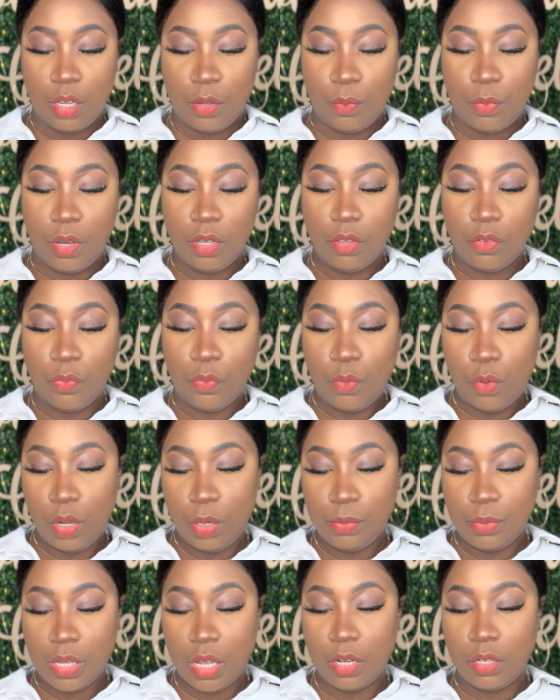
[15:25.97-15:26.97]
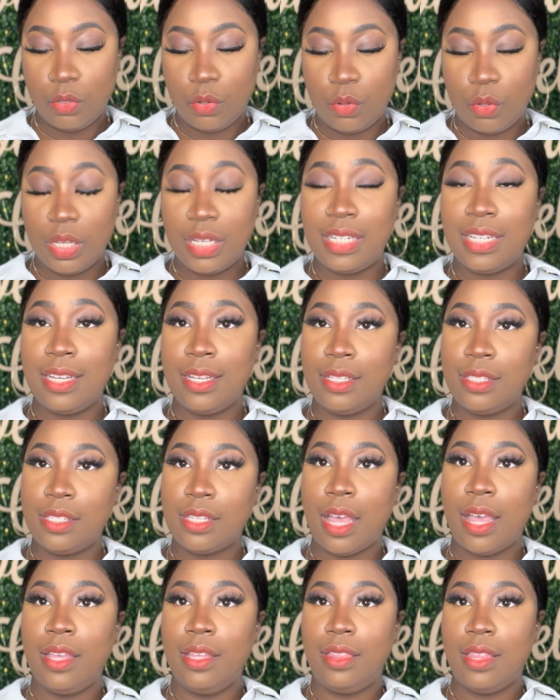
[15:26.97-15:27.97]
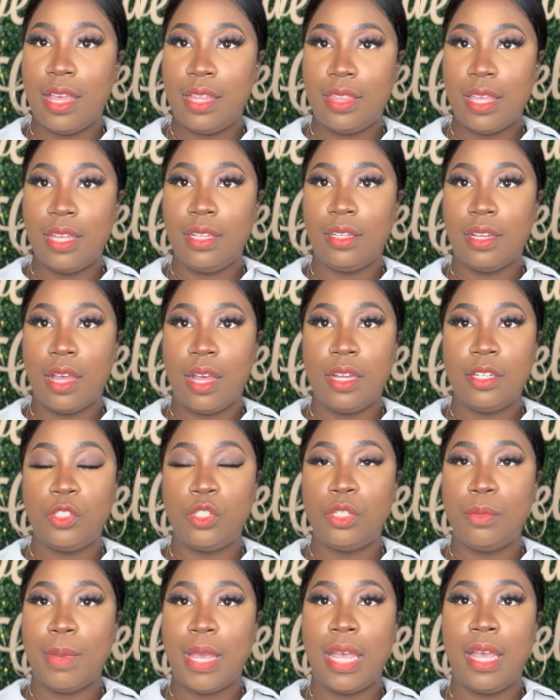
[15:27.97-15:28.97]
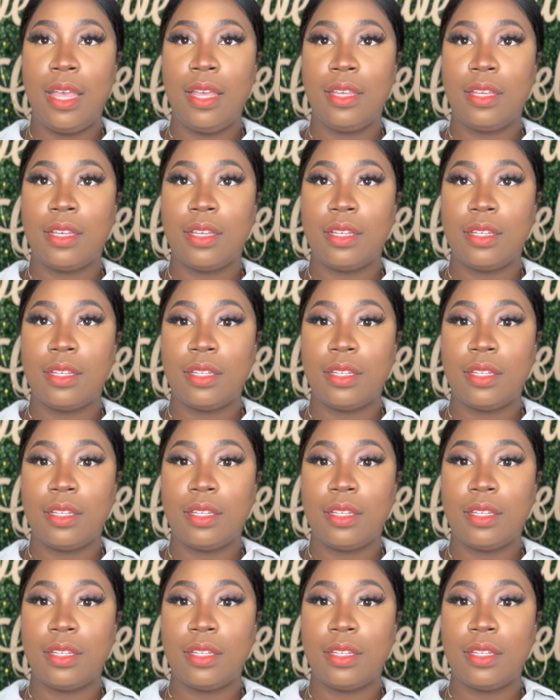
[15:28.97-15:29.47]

per the Forbes article, it did say that they launched back